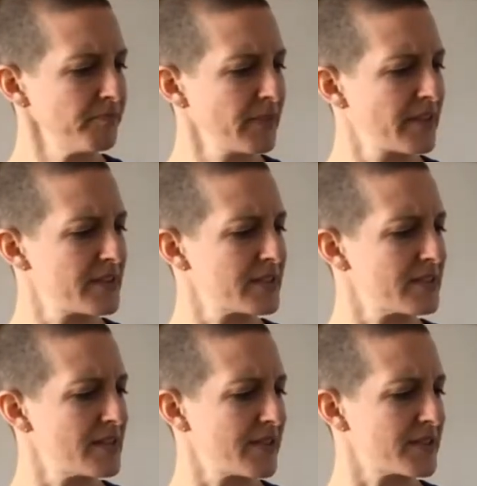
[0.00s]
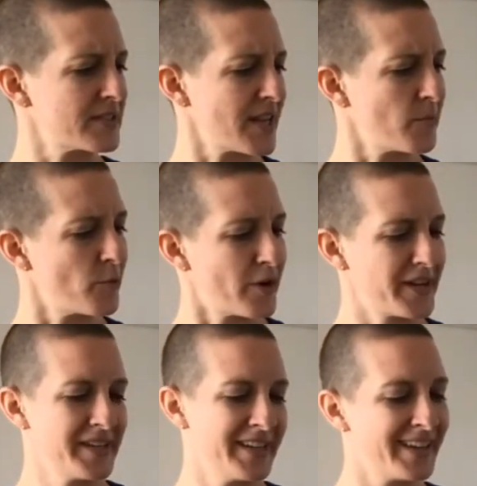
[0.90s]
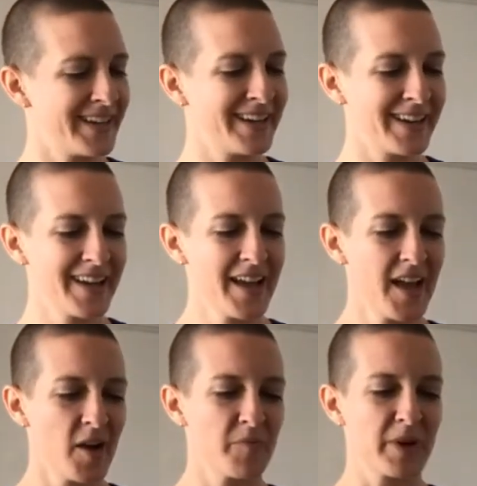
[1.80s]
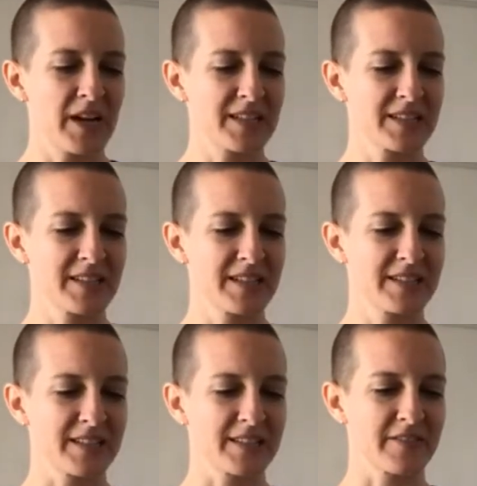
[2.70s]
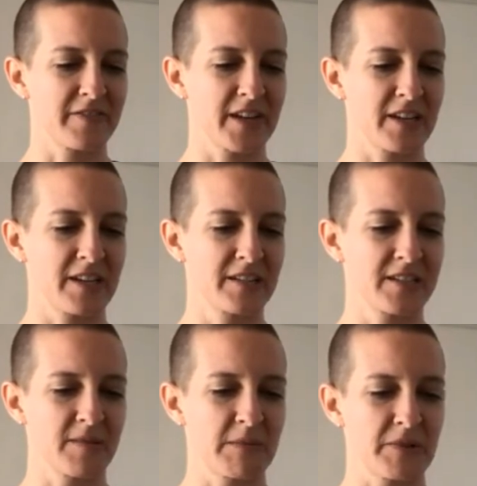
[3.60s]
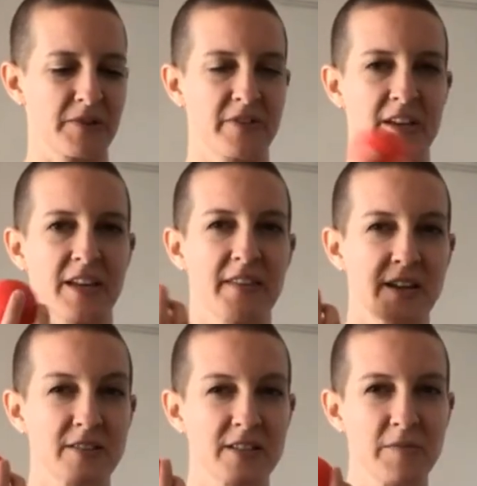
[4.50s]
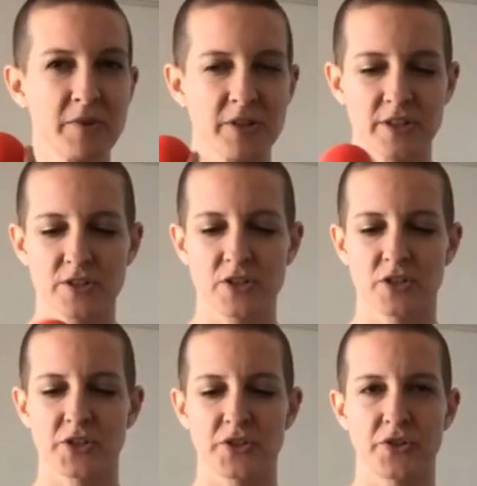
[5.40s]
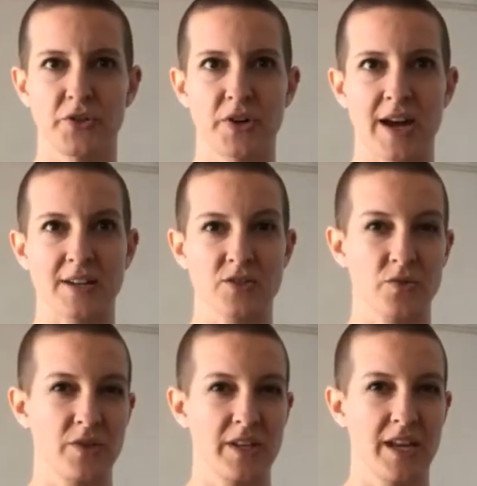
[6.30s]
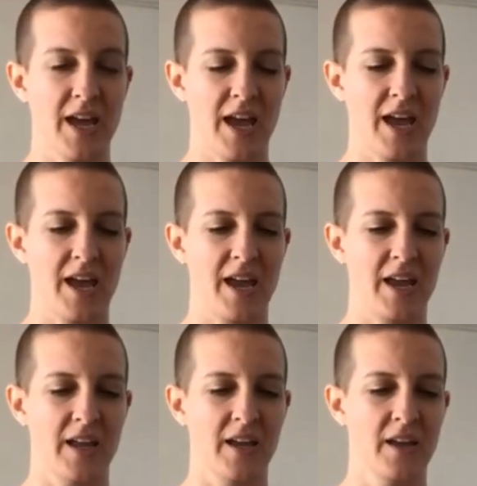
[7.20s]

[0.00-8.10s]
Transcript: This is not the same one, but this is a very similar thing. They're similar to actually a